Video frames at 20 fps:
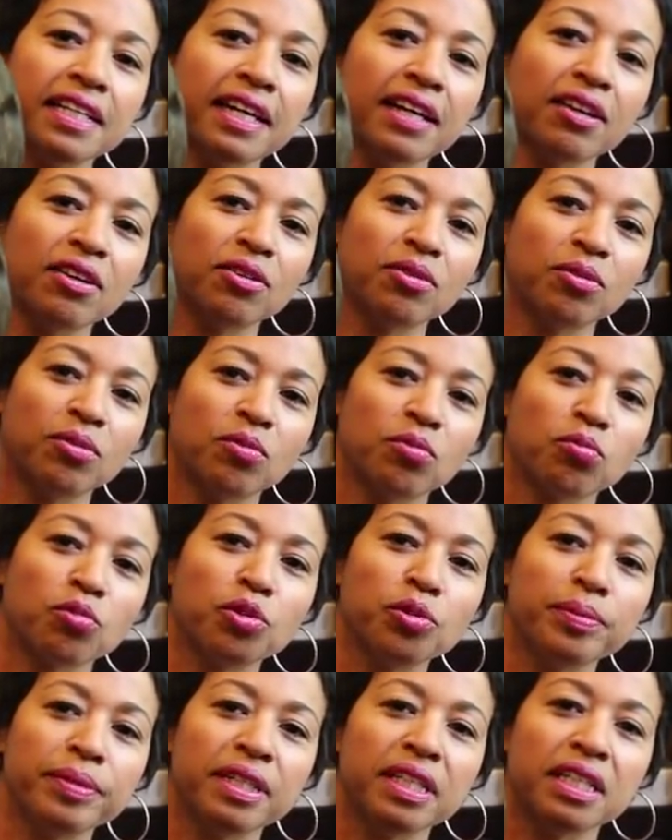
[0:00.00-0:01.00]
how
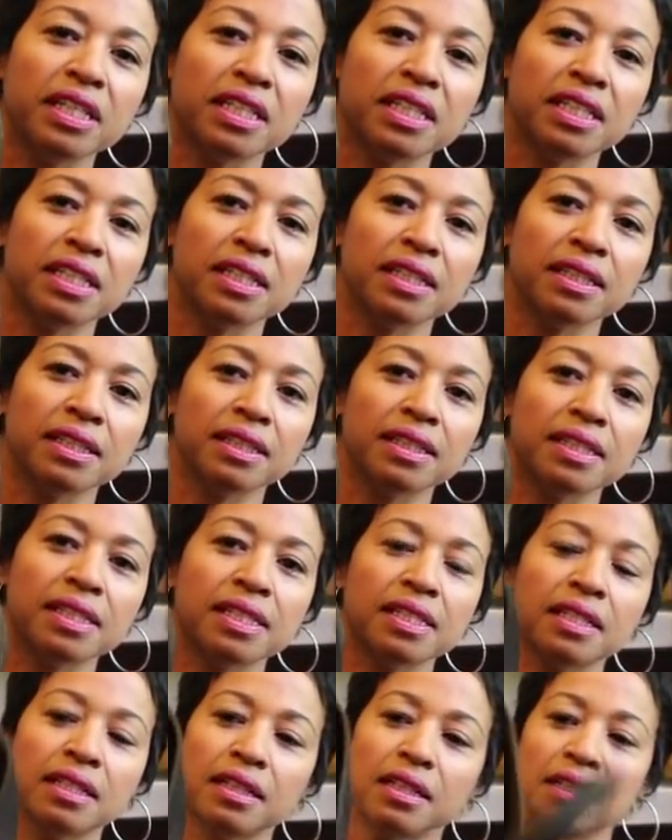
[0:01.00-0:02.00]
roomy it
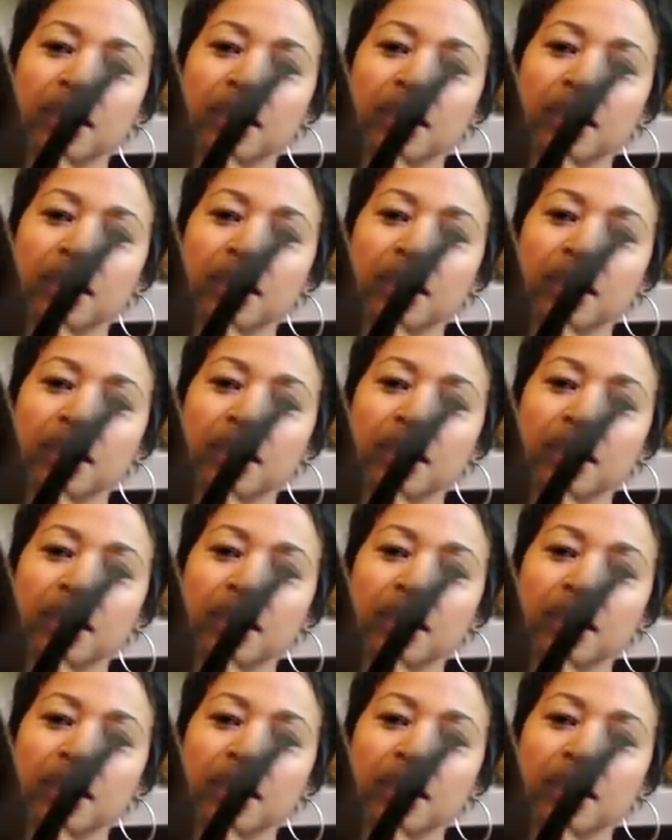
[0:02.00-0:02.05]
is.